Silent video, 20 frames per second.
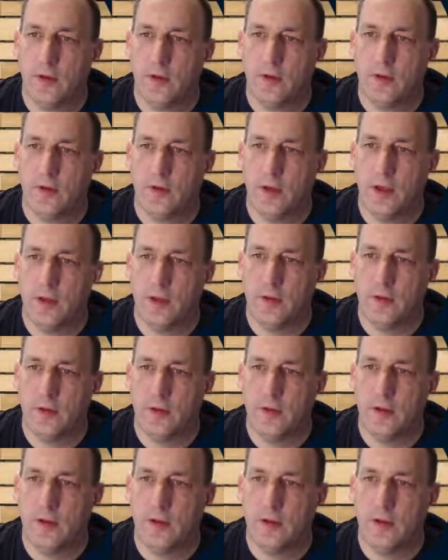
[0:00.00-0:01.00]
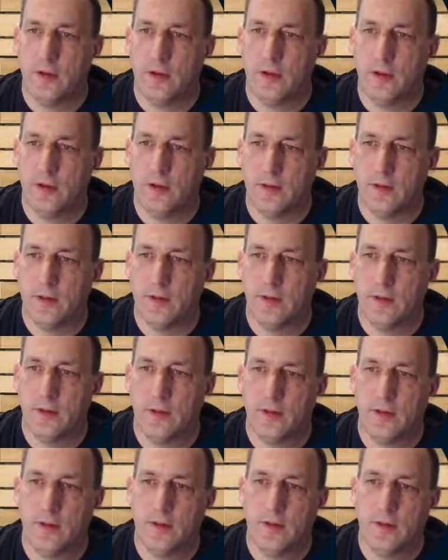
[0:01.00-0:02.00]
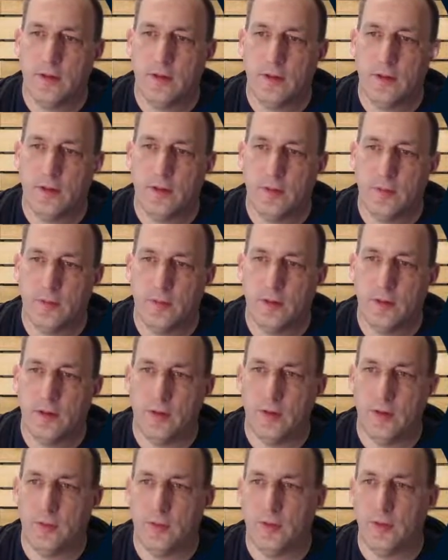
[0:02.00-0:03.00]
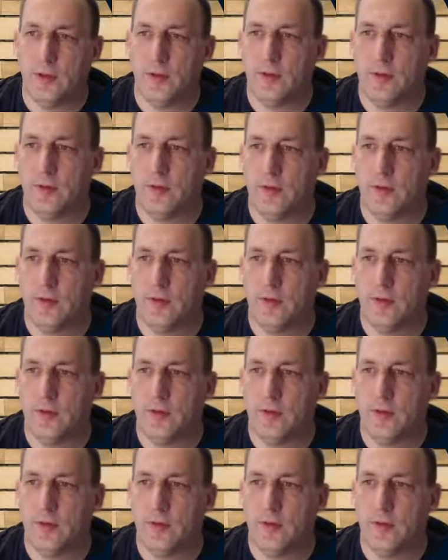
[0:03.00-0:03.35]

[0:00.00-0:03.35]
Shadow, dark, blue, light blue.